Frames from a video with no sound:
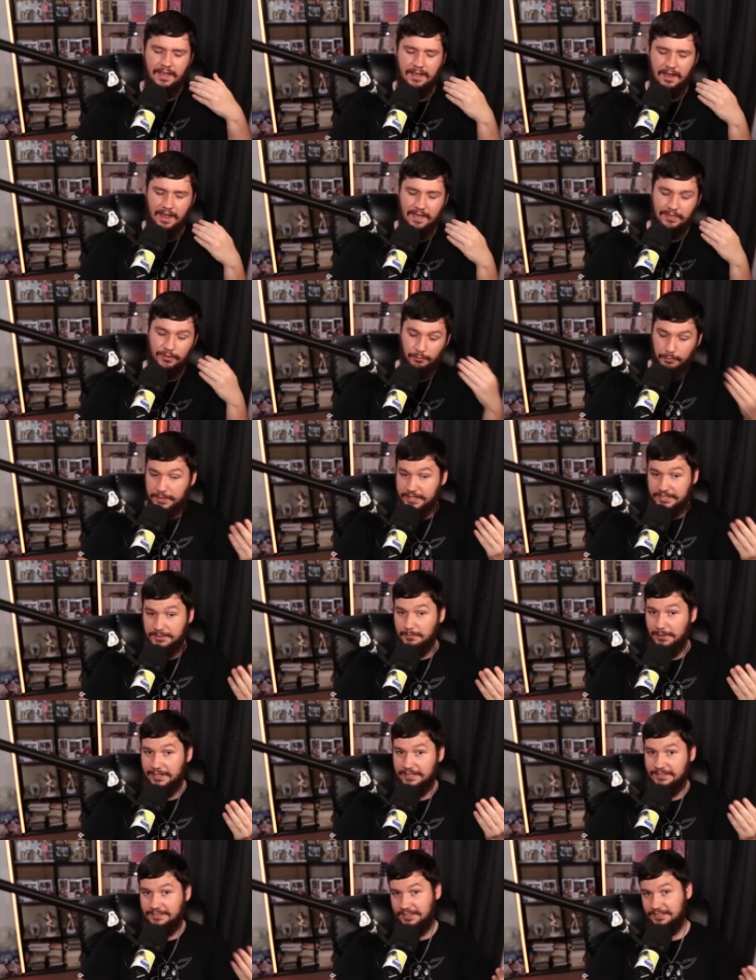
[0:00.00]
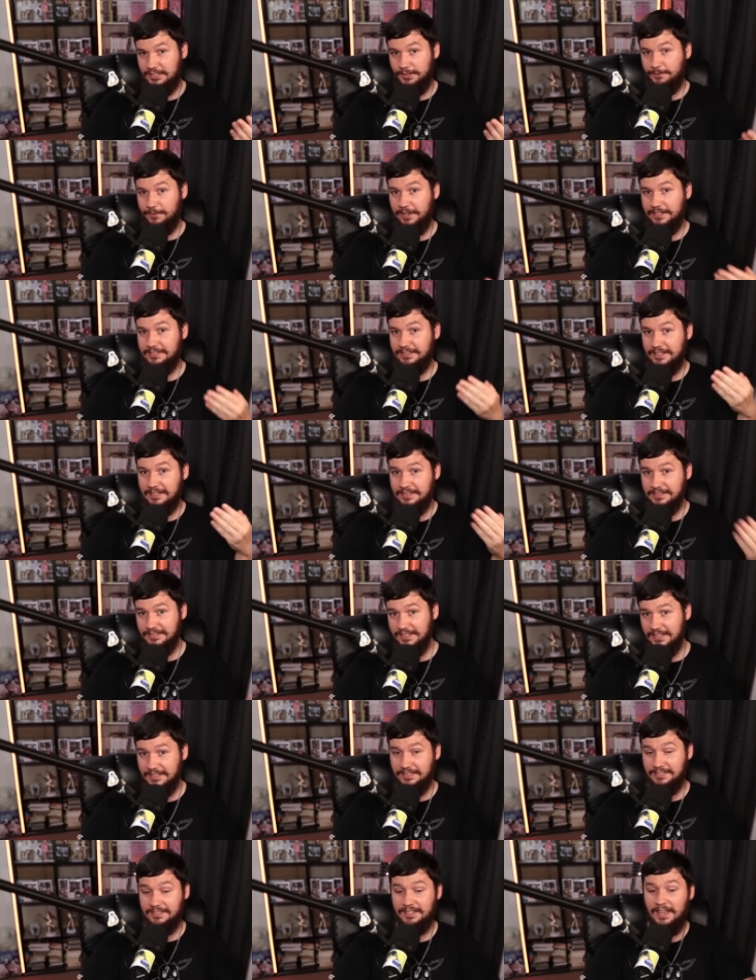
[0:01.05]
And the reason why SysFS
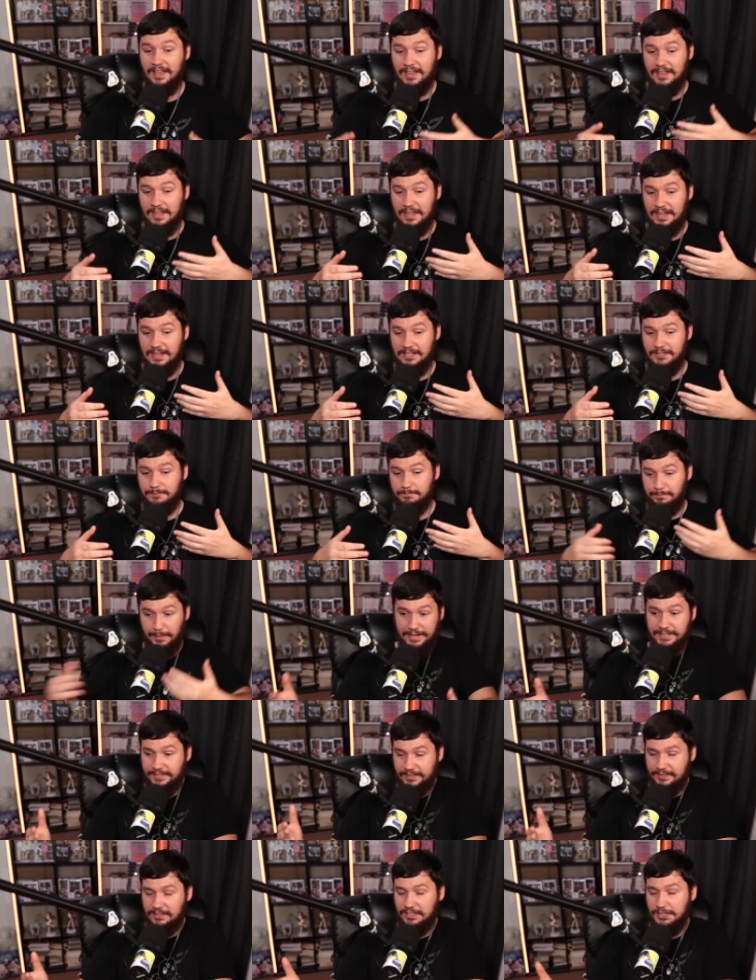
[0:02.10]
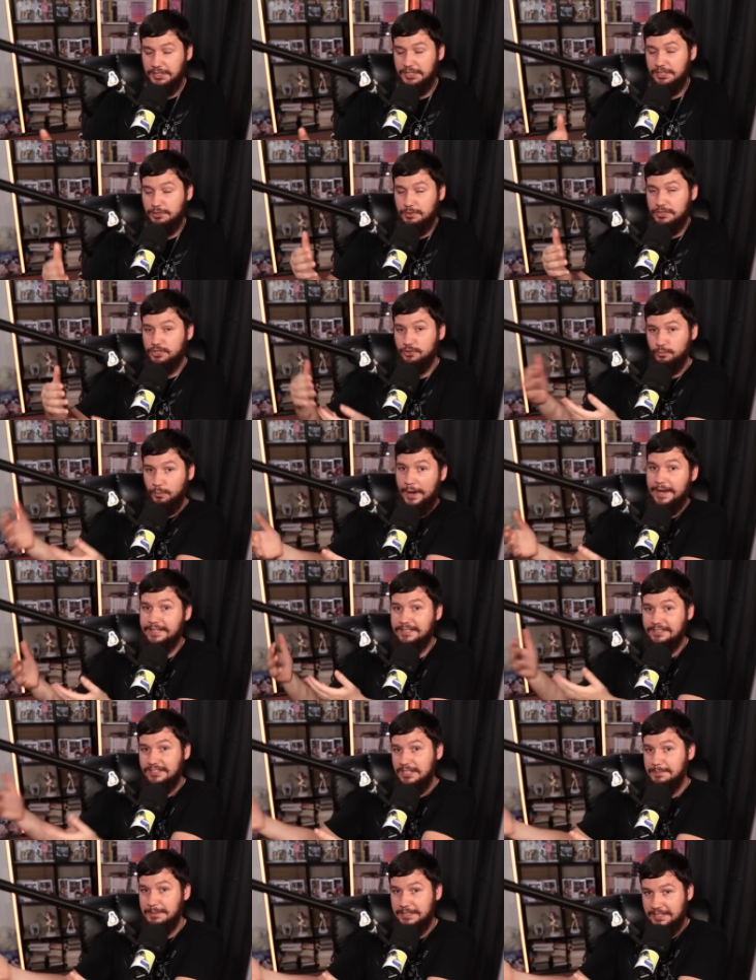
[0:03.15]
exists is basically to address
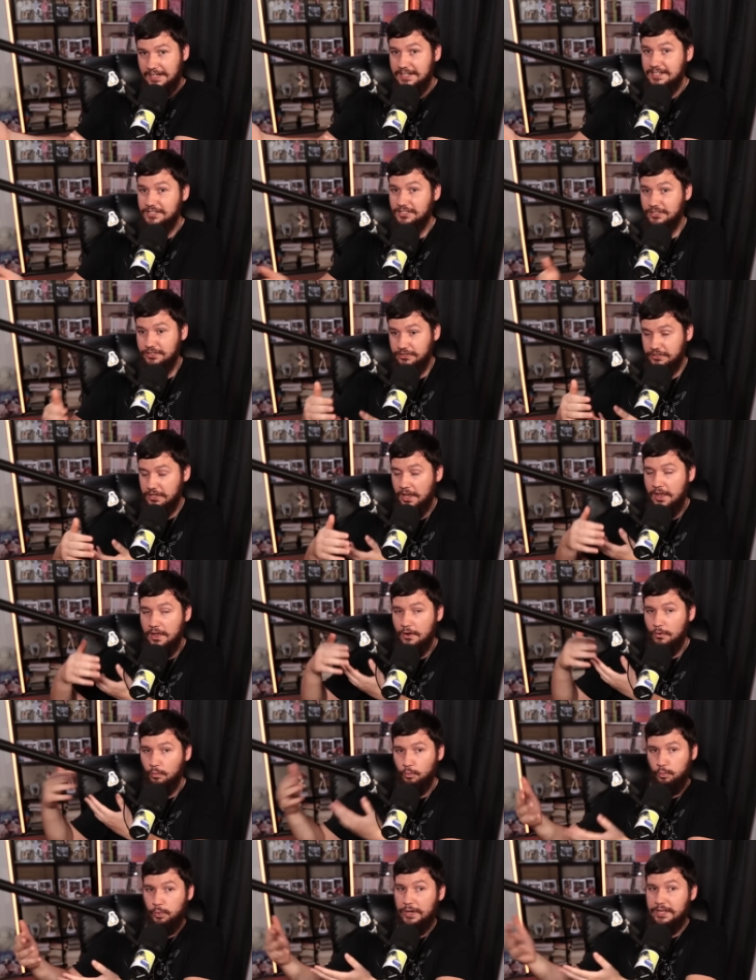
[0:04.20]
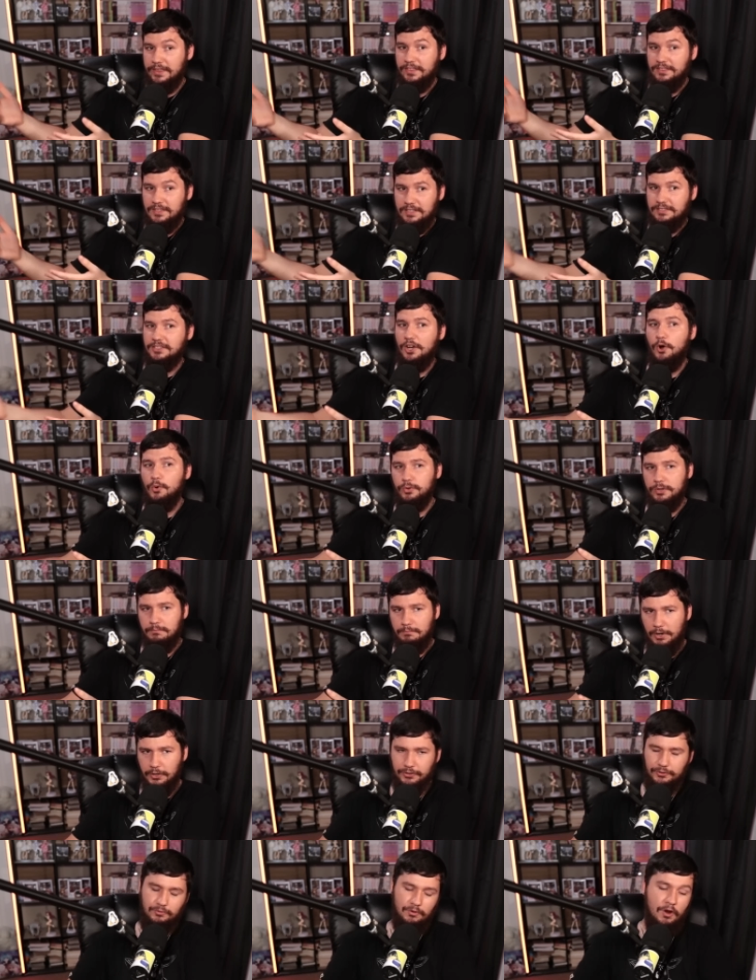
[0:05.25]
limitations with this older
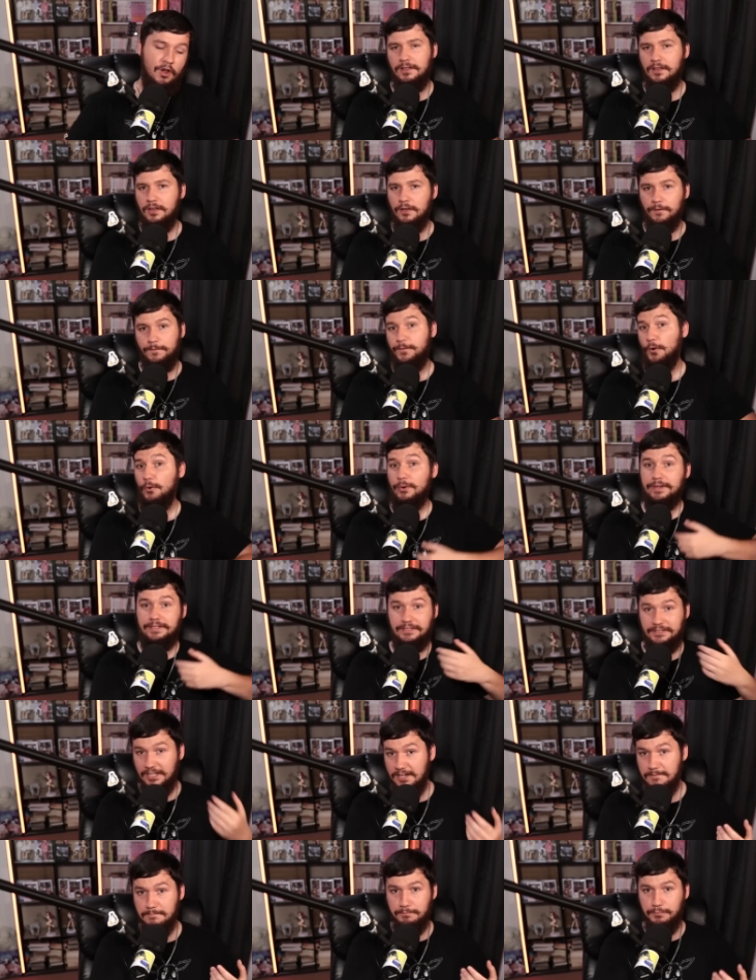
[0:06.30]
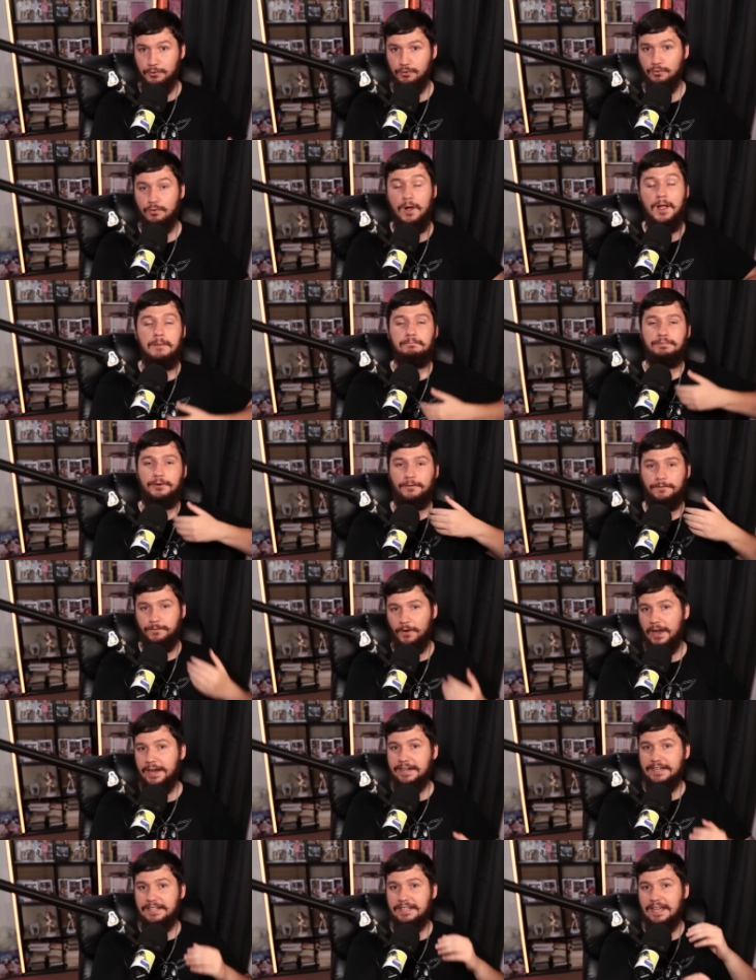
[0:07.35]
model. For example,
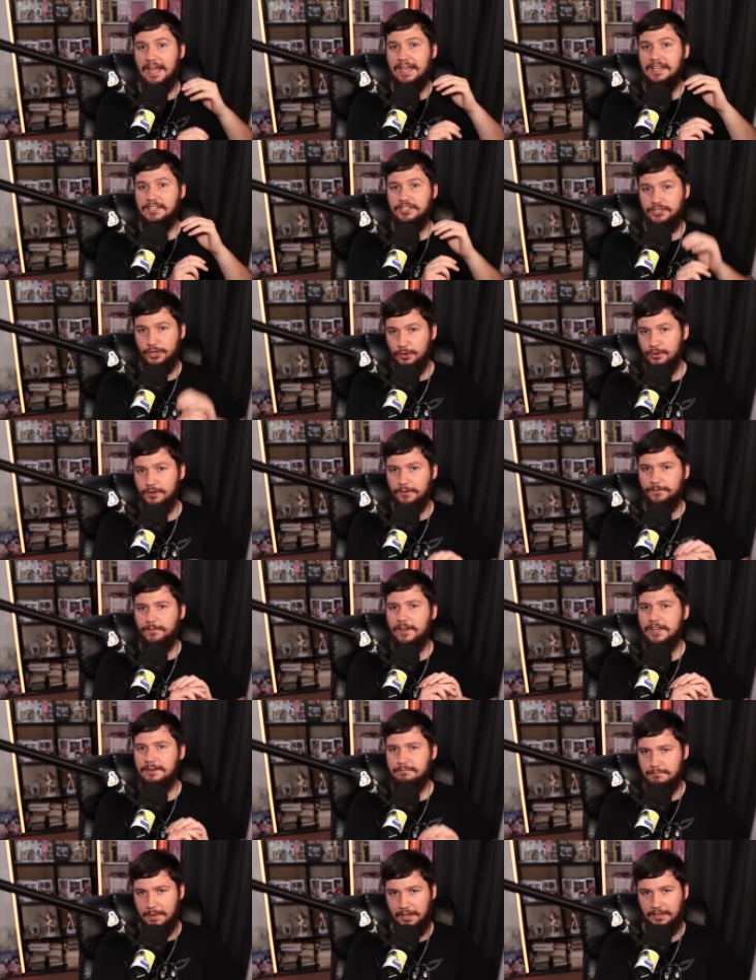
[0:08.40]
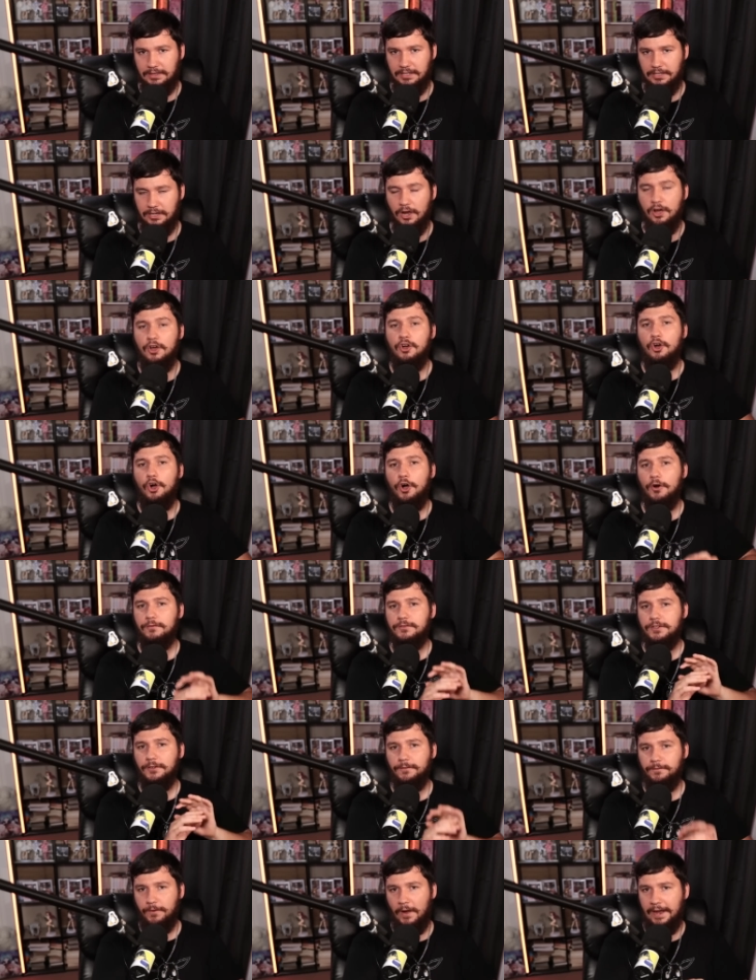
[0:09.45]
providing a unified method of
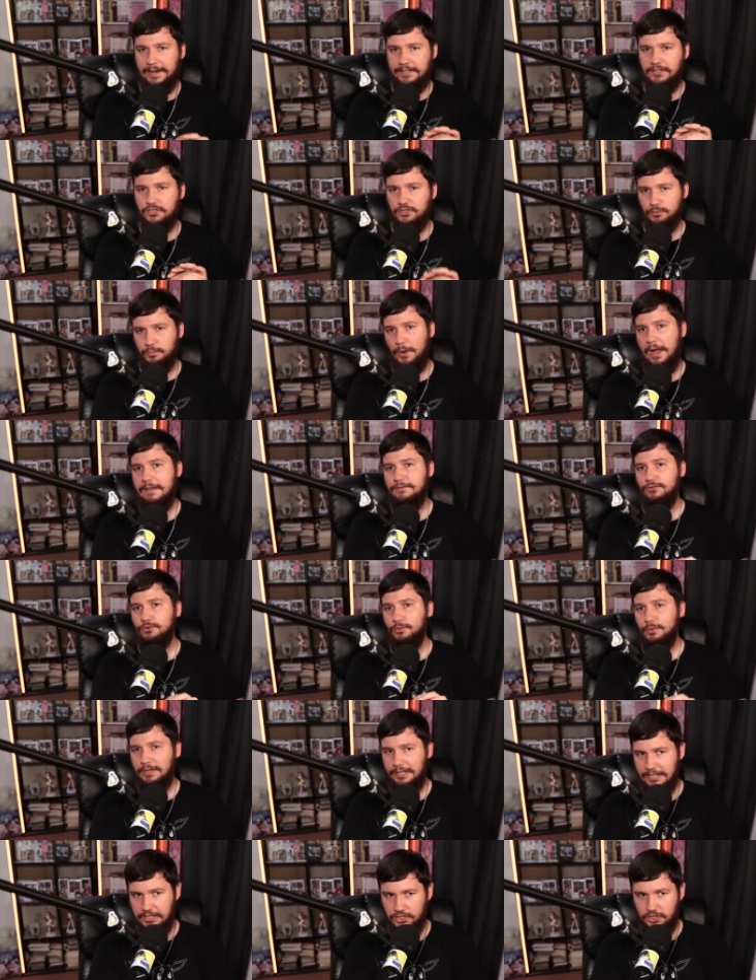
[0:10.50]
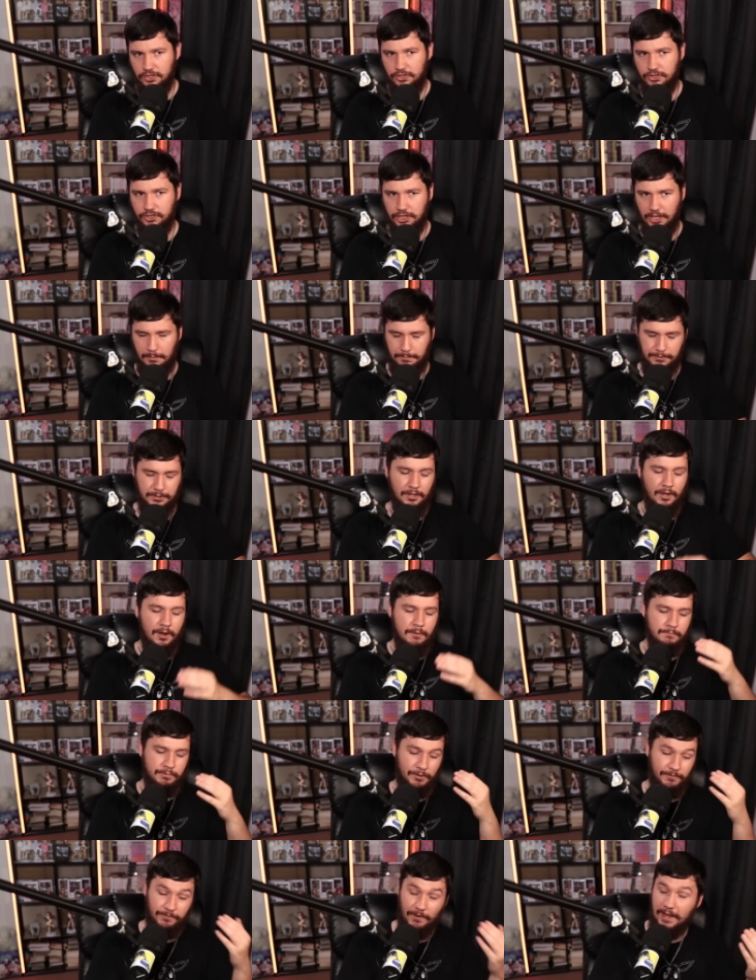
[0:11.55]
device-driver relationships,
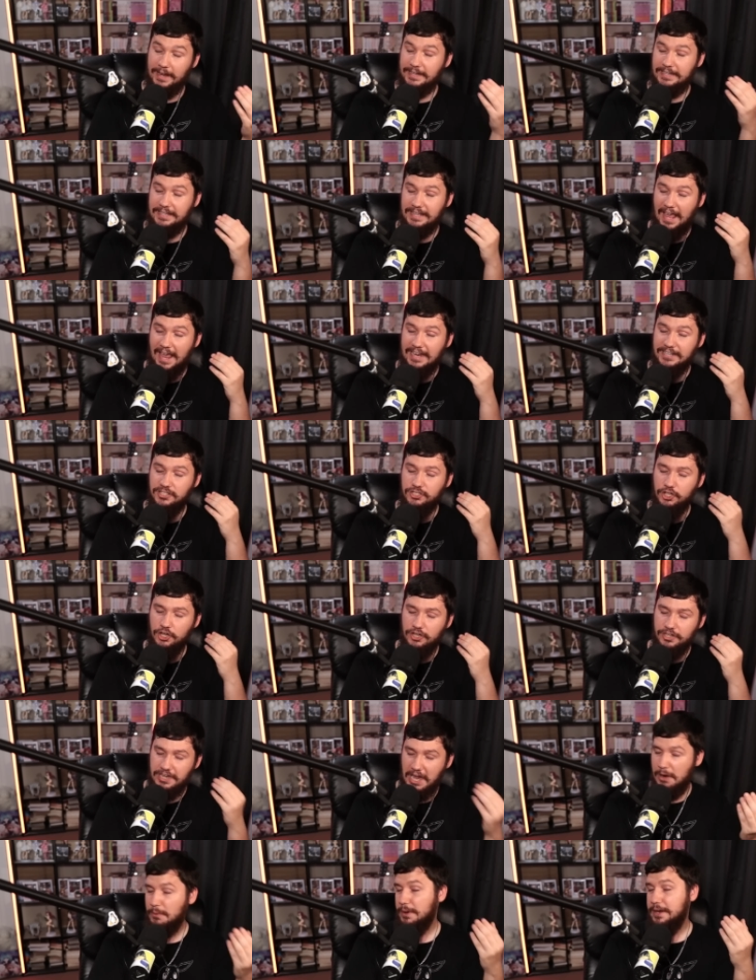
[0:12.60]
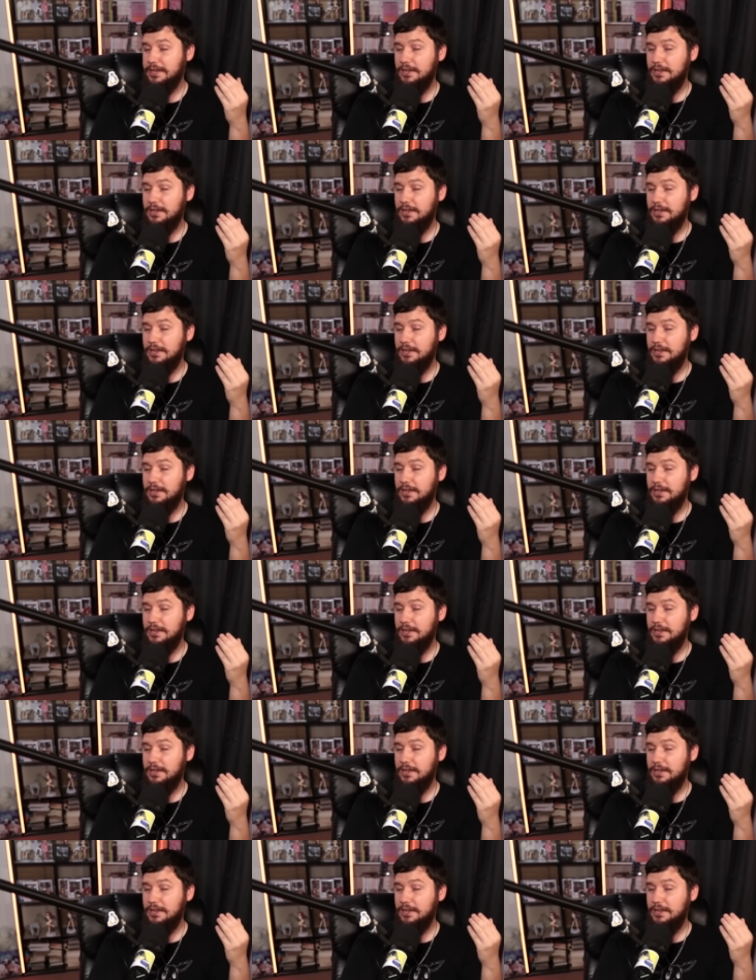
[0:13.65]
providing a generic